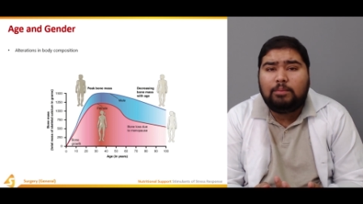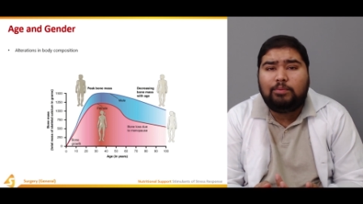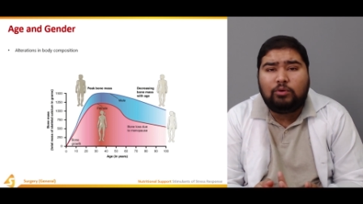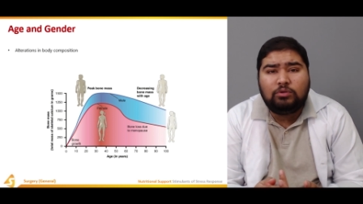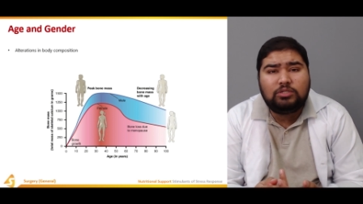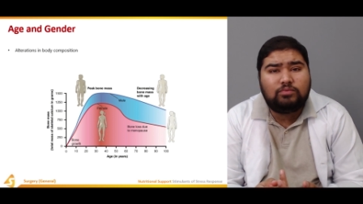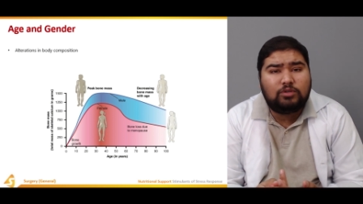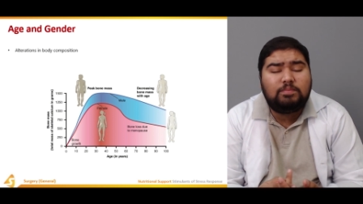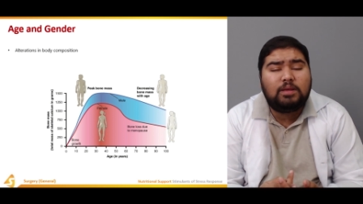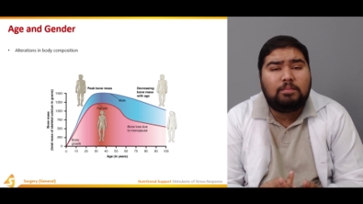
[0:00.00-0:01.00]
Bones
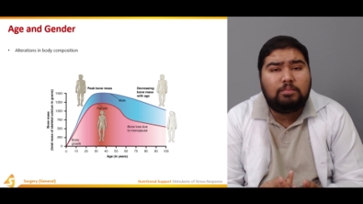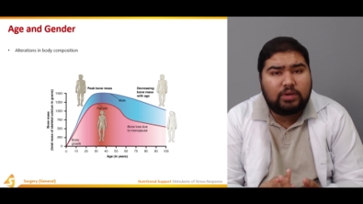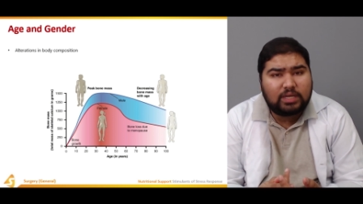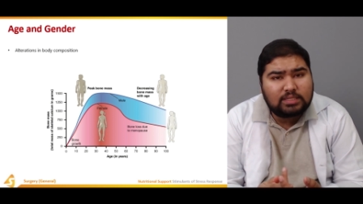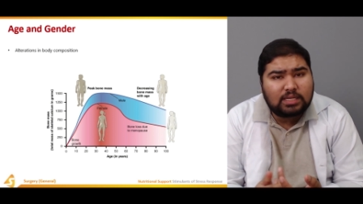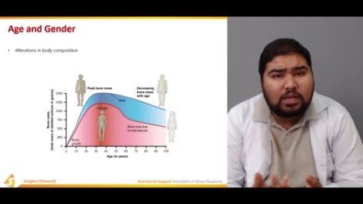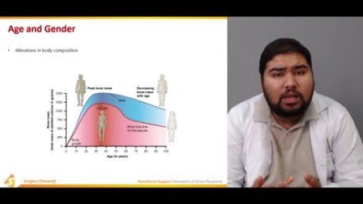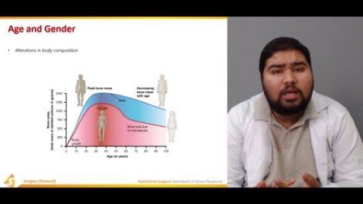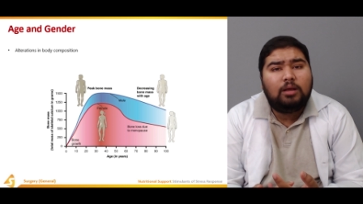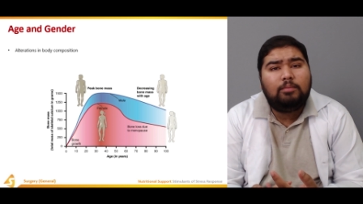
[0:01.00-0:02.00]
would be brittle.
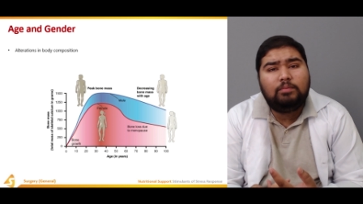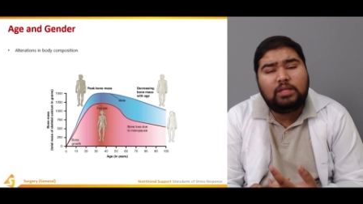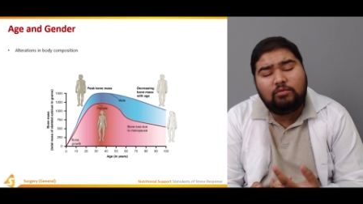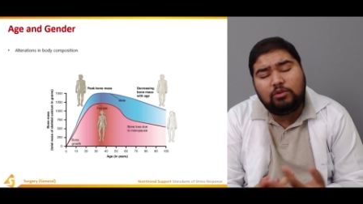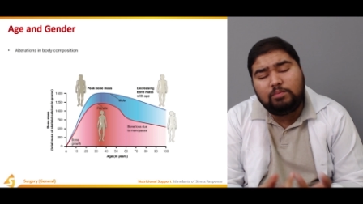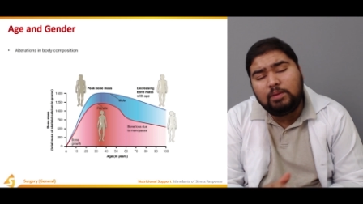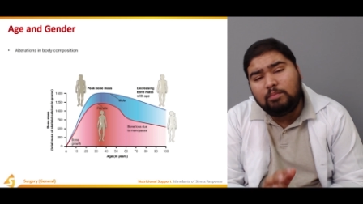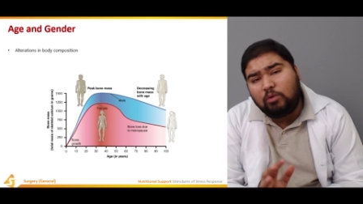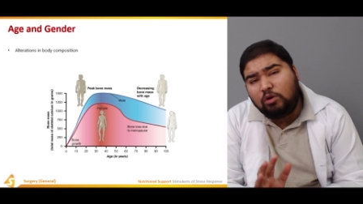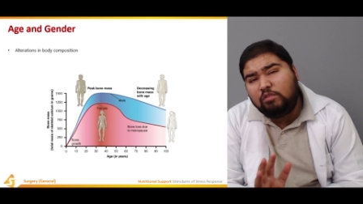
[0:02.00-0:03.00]
There would be
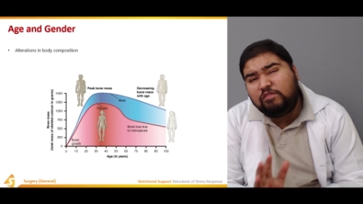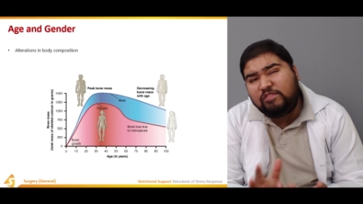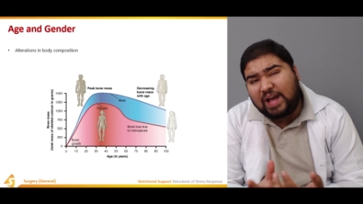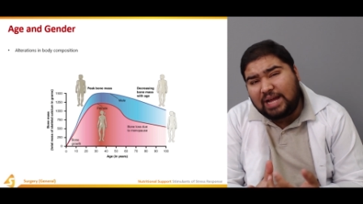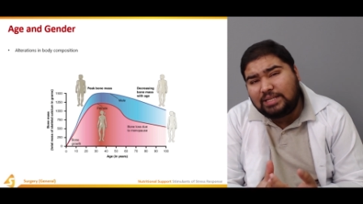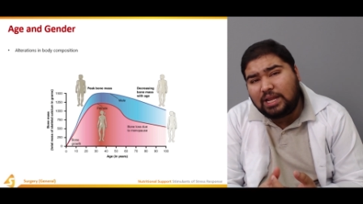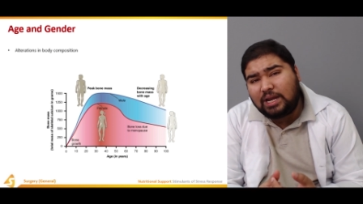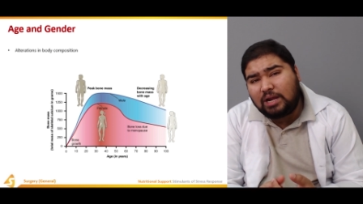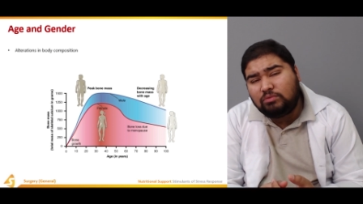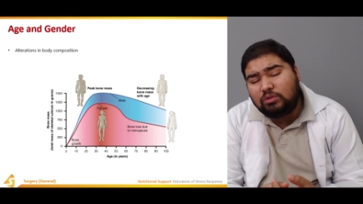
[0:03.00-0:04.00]
more fat
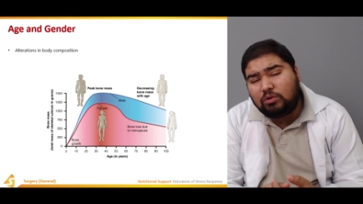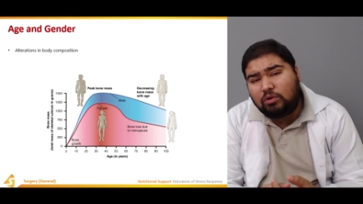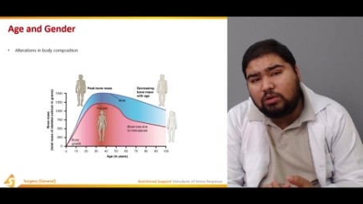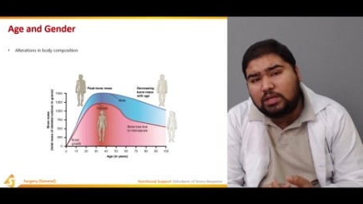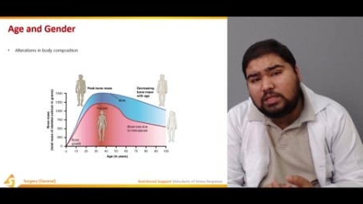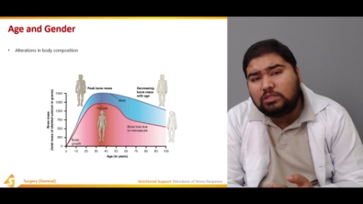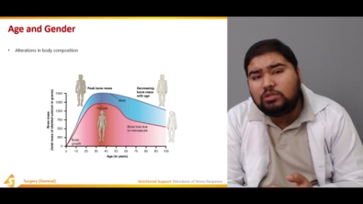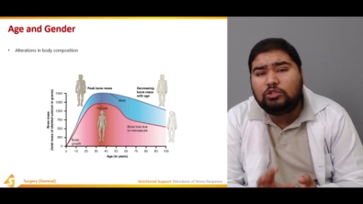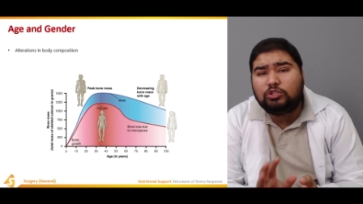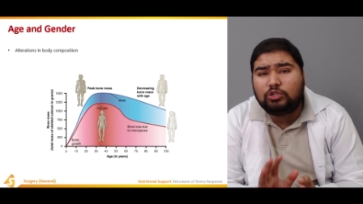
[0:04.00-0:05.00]
around the organ.
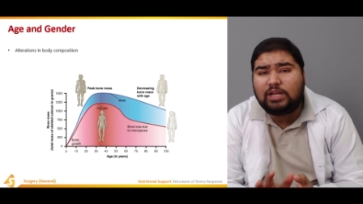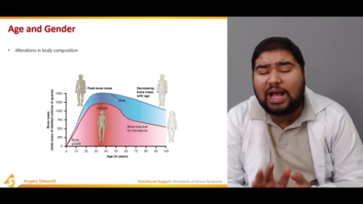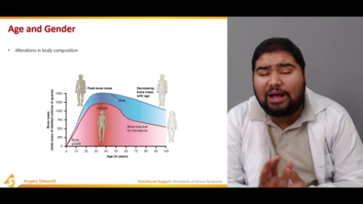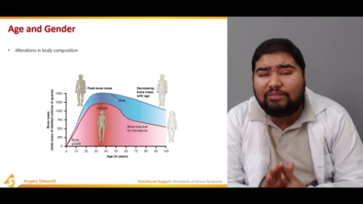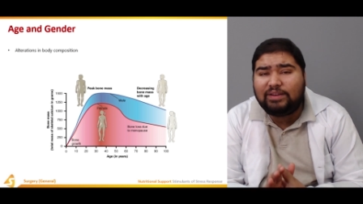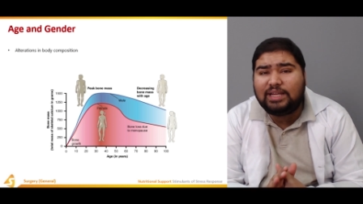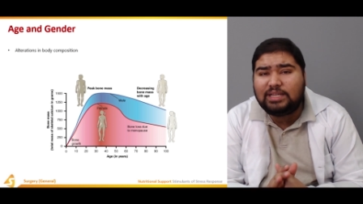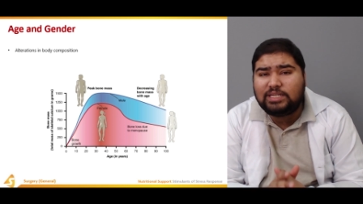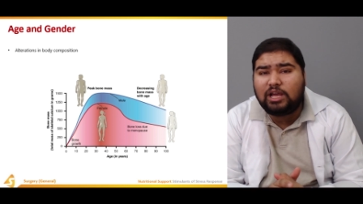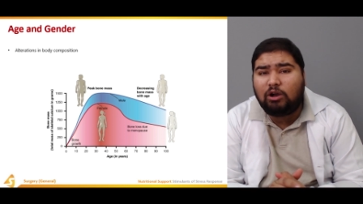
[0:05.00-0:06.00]
So you should have an
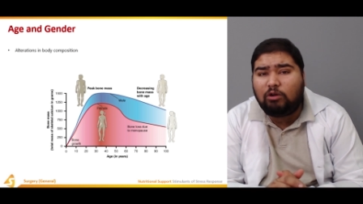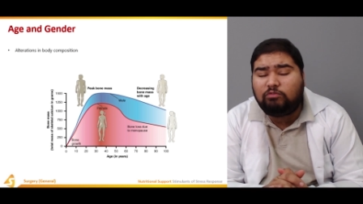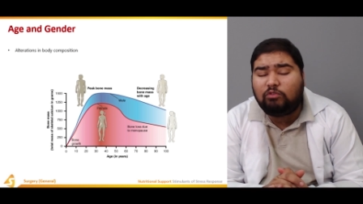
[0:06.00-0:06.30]
idea of